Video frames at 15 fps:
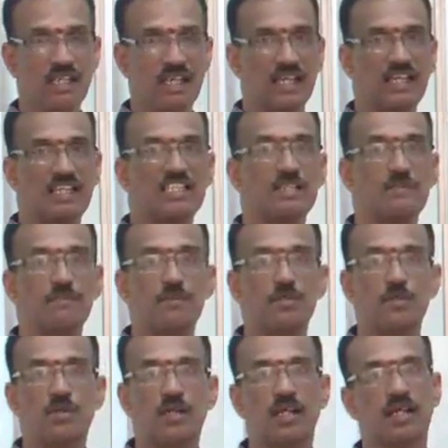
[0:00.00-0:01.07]
their
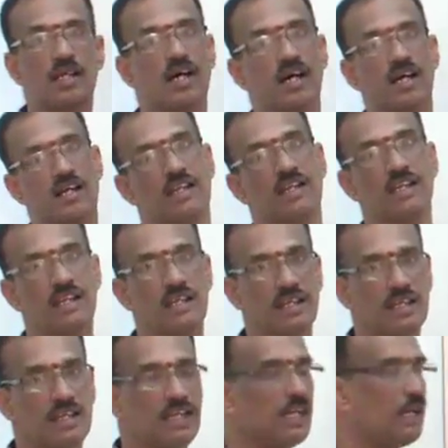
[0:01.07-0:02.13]
reciprocal are in
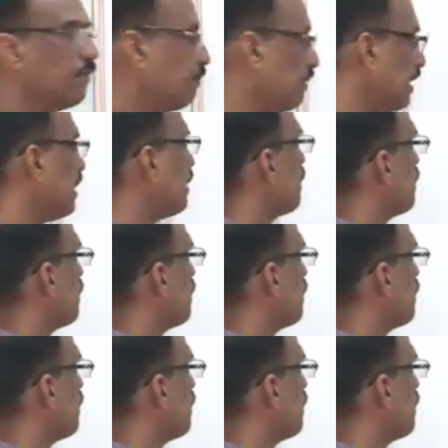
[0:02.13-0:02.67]
AP.